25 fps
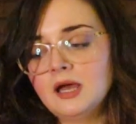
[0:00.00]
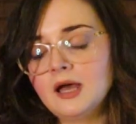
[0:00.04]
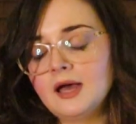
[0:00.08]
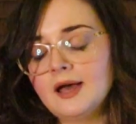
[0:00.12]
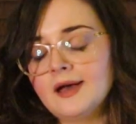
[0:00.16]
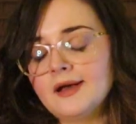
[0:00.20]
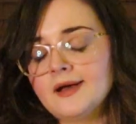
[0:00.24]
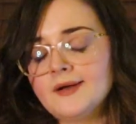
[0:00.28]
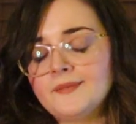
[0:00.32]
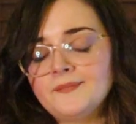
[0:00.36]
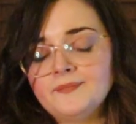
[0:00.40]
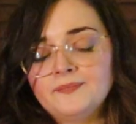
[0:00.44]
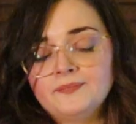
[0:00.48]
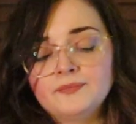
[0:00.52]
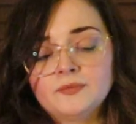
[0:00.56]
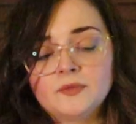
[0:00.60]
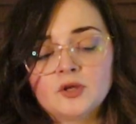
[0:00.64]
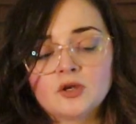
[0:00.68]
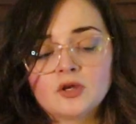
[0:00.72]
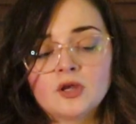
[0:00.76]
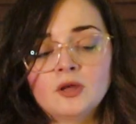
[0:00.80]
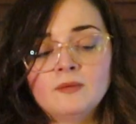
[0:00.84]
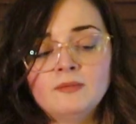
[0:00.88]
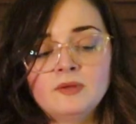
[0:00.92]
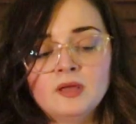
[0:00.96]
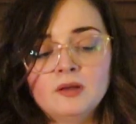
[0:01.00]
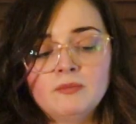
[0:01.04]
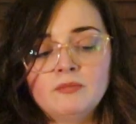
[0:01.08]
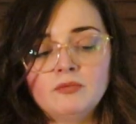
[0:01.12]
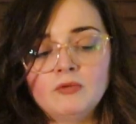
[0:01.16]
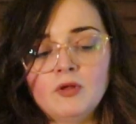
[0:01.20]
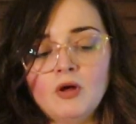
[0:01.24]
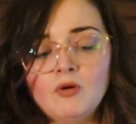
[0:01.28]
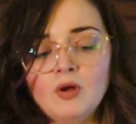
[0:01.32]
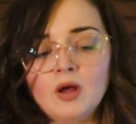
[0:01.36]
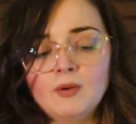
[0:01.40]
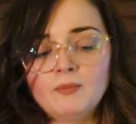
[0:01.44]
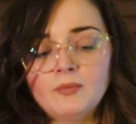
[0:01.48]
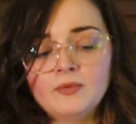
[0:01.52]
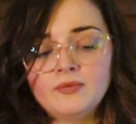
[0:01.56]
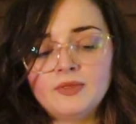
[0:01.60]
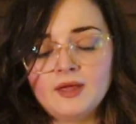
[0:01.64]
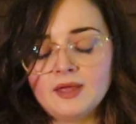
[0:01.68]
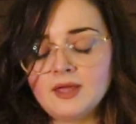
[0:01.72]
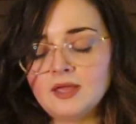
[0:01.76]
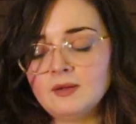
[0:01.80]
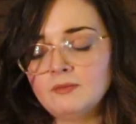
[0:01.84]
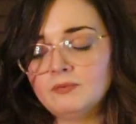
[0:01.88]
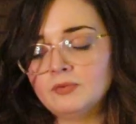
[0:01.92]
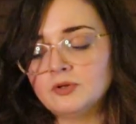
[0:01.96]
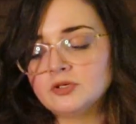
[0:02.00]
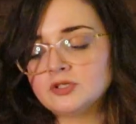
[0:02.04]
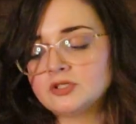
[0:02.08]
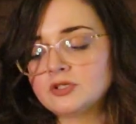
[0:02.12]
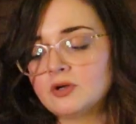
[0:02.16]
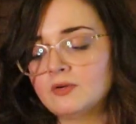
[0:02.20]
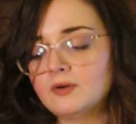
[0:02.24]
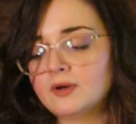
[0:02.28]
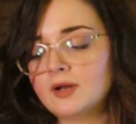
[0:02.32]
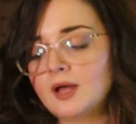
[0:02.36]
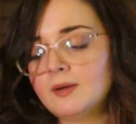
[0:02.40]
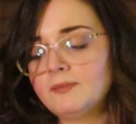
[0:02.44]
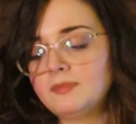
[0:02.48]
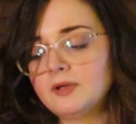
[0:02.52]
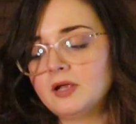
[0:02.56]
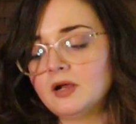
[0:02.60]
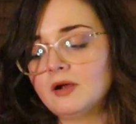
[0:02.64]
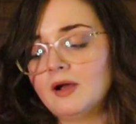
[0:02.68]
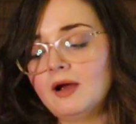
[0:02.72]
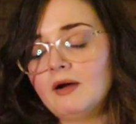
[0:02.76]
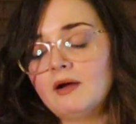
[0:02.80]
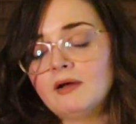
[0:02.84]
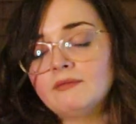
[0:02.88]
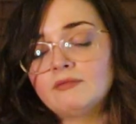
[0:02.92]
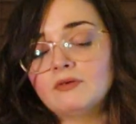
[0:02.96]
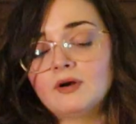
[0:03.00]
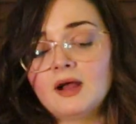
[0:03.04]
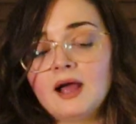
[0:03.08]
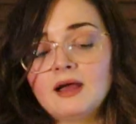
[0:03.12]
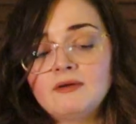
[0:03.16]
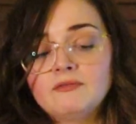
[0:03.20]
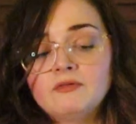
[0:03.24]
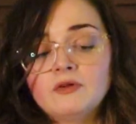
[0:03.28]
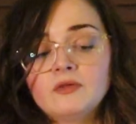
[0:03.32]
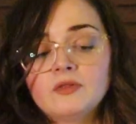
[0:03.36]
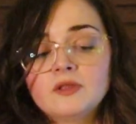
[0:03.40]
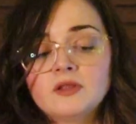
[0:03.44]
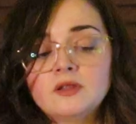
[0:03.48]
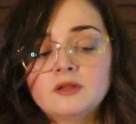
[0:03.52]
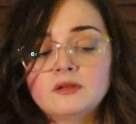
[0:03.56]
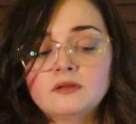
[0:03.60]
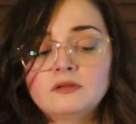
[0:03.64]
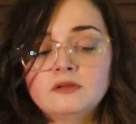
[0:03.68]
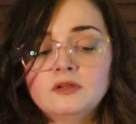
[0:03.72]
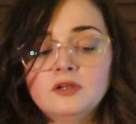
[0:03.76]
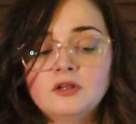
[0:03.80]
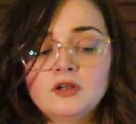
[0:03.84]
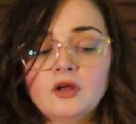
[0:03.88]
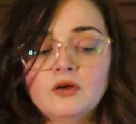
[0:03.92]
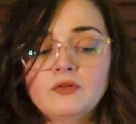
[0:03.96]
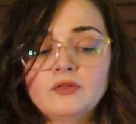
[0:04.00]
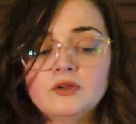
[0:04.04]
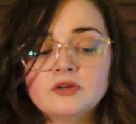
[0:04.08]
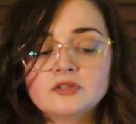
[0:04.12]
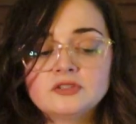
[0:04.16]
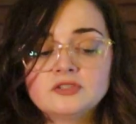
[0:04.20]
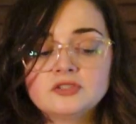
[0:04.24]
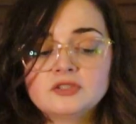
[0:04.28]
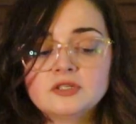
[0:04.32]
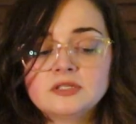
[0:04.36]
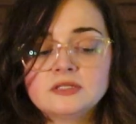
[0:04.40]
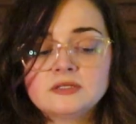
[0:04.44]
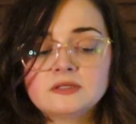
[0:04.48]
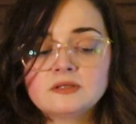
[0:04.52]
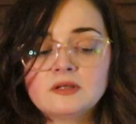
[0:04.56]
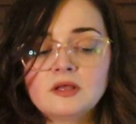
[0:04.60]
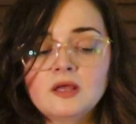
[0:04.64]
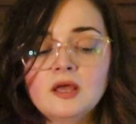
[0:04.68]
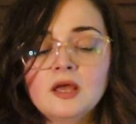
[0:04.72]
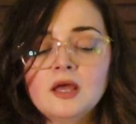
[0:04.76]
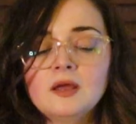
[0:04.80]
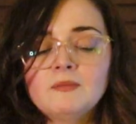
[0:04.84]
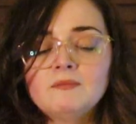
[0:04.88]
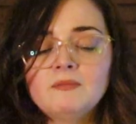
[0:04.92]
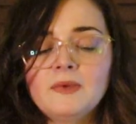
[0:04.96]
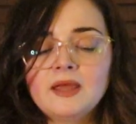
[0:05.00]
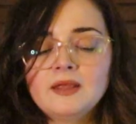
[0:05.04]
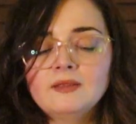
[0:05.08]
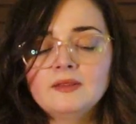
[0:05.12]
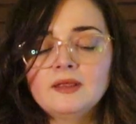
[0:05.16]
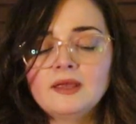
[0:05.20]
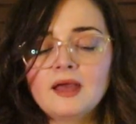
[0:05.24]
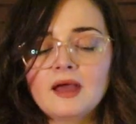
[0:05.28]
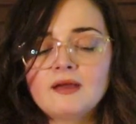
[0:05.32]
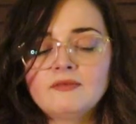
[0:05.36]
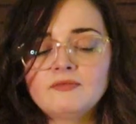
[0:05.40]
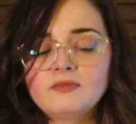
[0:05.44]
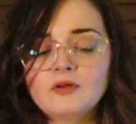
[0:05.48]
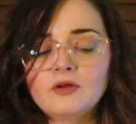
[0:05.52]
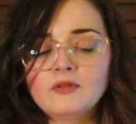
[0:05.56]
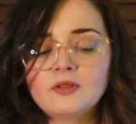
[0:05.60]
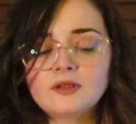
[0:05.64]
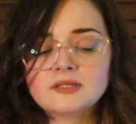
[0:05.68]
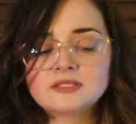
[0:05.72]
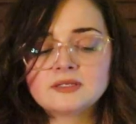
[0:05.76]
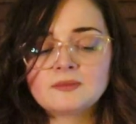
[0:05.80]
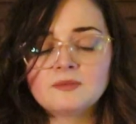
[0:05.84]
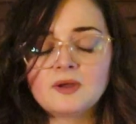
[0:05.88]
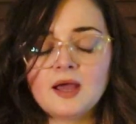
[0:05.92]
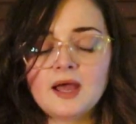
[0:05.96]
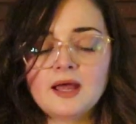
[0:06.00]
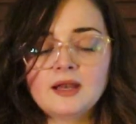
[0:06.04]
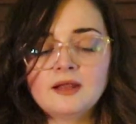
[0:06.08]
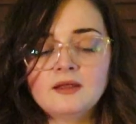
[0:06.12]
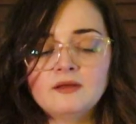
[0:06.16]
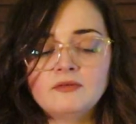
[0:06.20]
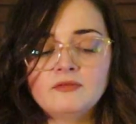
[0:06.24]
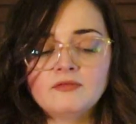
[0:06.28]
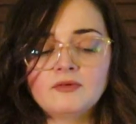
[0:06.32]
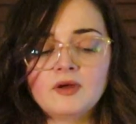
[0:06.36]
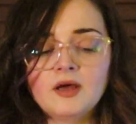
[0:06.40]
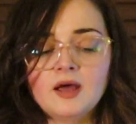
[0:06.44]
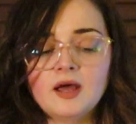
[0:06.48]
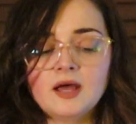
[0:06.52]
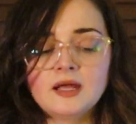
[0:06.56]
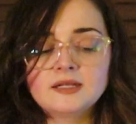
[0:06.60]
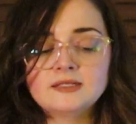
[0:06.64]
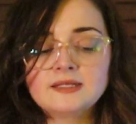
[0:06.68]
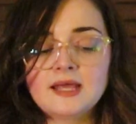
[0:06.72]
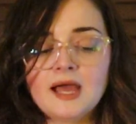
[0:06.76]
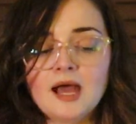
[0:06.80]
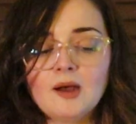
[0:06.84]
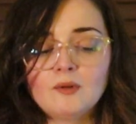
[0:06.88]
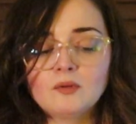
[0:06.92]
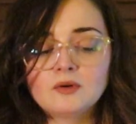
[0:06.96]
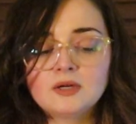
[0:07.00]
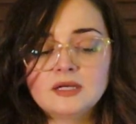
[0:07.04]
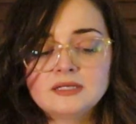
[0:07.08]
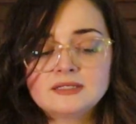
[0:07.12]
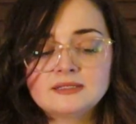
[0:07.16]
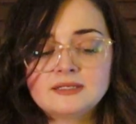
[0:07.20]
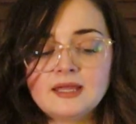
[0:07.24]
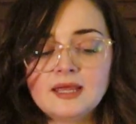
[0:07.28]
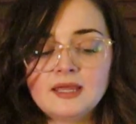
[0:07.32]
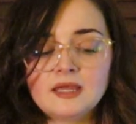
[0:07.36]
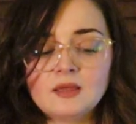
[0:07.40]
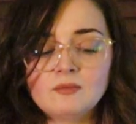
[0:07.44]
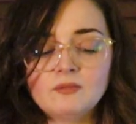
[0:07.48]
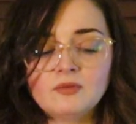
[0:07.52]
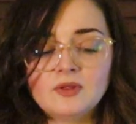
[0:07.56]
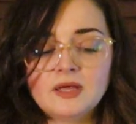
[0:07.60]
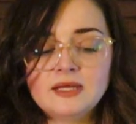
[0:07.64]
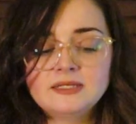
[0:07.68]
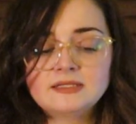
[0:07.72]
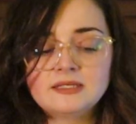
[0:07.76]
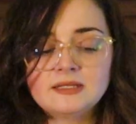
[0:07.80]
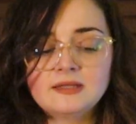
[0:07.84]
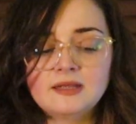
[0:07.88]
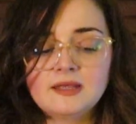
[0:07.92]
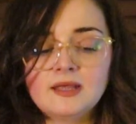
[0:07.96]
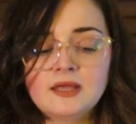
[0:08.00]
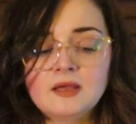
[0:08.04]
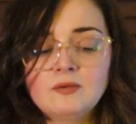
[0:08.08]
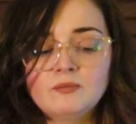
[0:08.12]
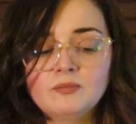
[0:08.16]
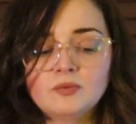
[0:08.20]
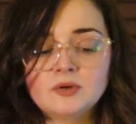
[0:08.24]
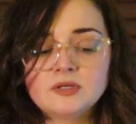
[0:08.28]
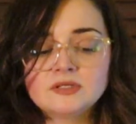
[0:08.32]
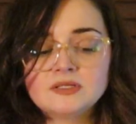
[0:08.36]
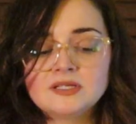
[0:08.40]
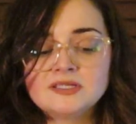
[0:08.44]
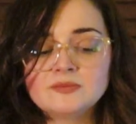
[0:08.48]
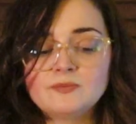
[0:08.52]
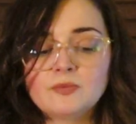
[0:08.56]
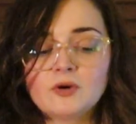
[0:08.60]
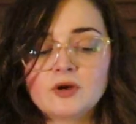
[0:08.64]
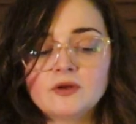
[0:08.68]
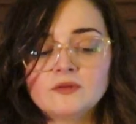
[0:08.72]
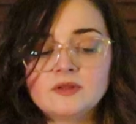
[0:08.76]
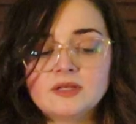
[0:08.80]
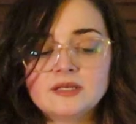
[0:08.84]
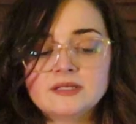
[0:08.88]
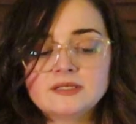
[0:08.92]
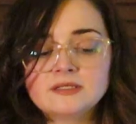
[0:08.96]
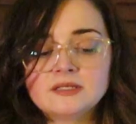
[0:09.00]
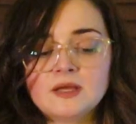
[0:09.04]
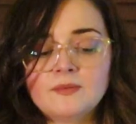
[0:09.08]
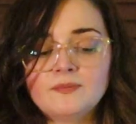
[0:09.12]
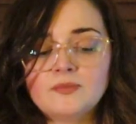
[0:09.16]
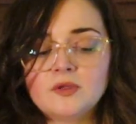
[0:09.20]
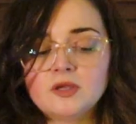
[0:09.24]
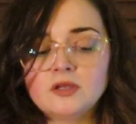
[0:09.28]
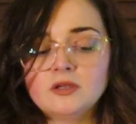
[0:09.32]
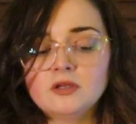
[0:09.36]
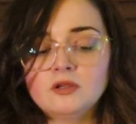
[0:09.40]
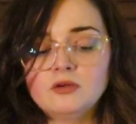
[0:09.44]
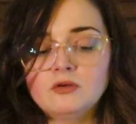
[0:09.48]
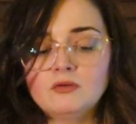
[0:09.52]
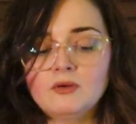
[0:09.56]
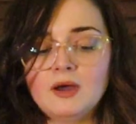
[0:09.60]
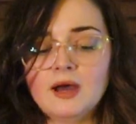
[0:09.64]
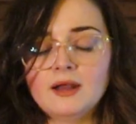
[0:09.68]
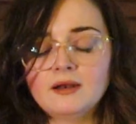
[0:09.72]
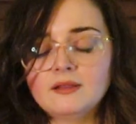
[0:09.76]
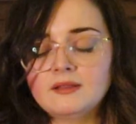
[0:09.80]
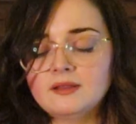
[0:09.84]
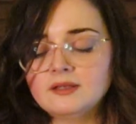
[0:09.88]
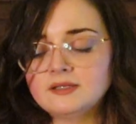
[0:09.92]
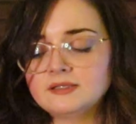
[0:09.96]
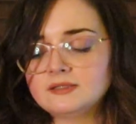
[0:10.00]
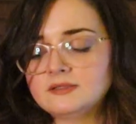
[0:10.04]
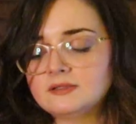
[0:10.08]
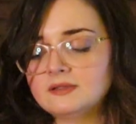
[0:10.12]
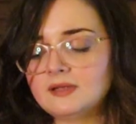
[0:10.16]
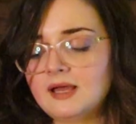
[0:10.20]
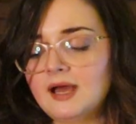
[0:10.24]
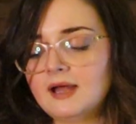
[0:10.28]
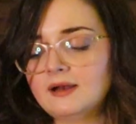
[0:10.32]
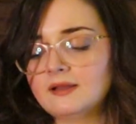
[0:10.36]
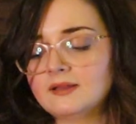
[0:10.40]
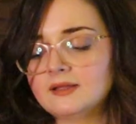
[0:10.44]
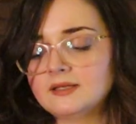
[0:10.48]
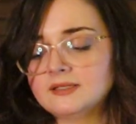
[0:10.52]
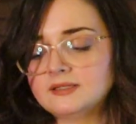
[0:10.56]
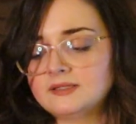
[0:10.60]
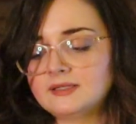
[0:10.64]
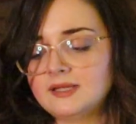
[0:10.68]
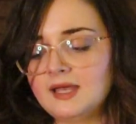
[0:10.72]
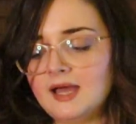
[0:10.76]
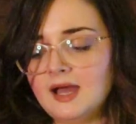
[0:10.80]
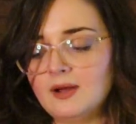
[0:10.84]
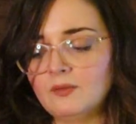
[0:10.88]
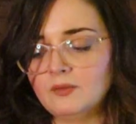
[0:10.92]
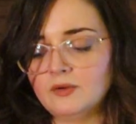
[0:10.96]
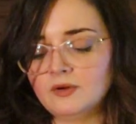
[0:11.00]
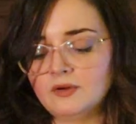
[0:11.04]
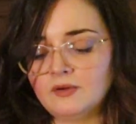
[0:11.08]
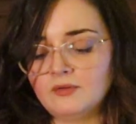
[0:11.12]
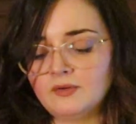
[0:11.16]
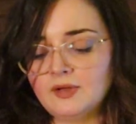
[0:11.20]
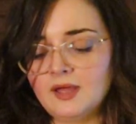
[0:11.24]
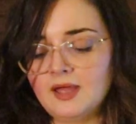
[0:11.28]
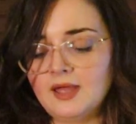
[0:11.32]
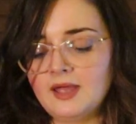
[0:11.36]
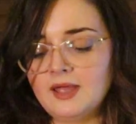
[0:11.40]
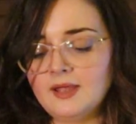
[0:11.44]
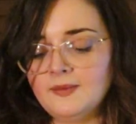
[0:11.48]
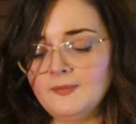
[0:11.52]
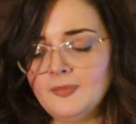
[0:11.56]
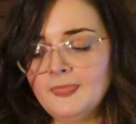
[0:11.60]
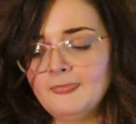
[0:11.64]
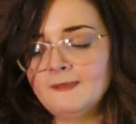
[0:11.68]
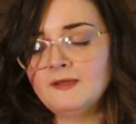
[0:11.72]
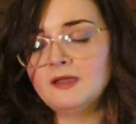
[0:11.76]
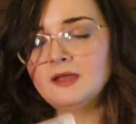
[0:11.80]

Um, there could be a blow up with that Empress showing up here. However, I feel that, you know, there's just, mainly I feel that some kind of uh, Tower has taken place and the Empress is birthing something new out of this, out of this Tower, okay?